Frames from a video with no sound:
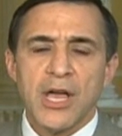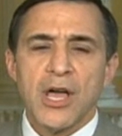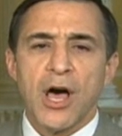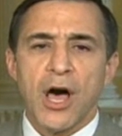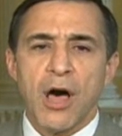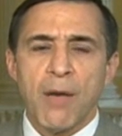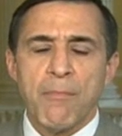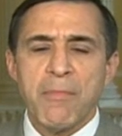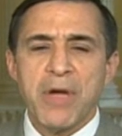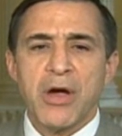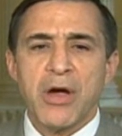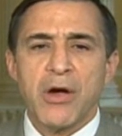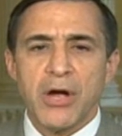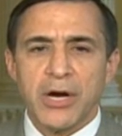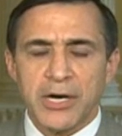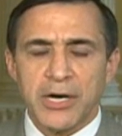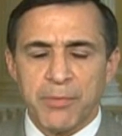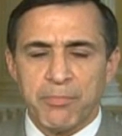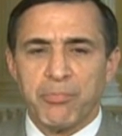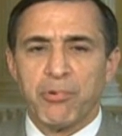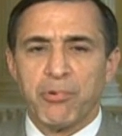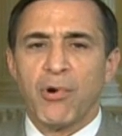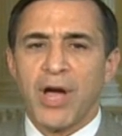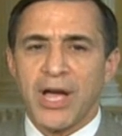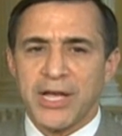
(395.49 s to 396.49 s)
America
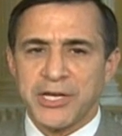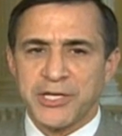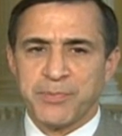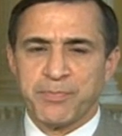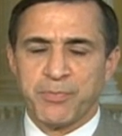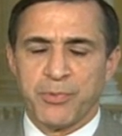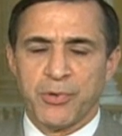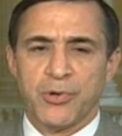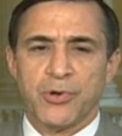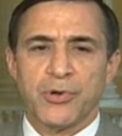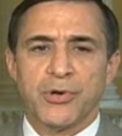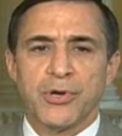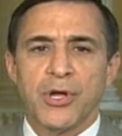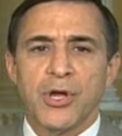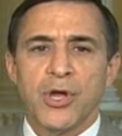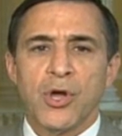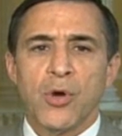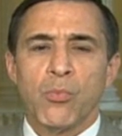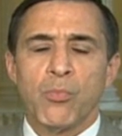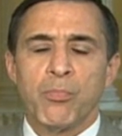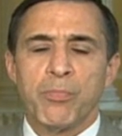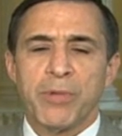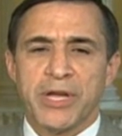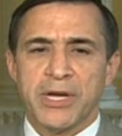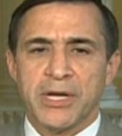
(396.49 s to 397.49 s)
prospered
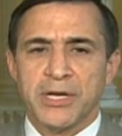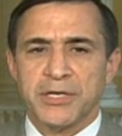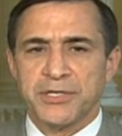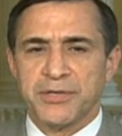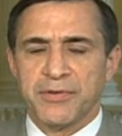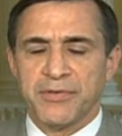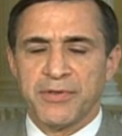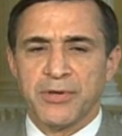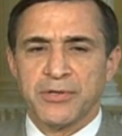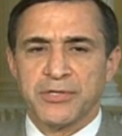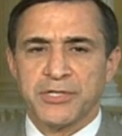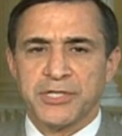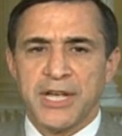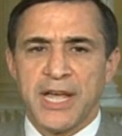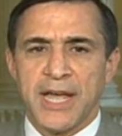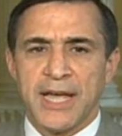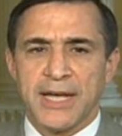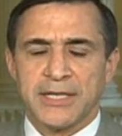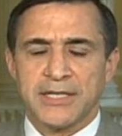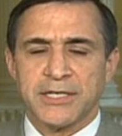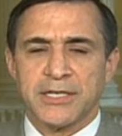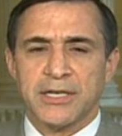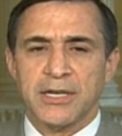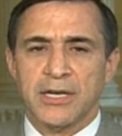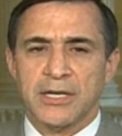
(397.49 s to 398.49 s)
because of those
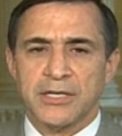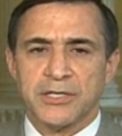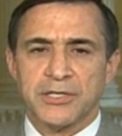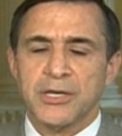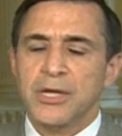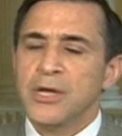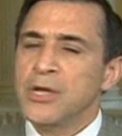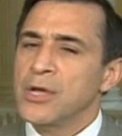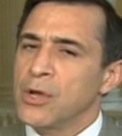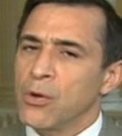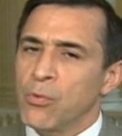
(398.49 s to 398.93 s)
tax cuts.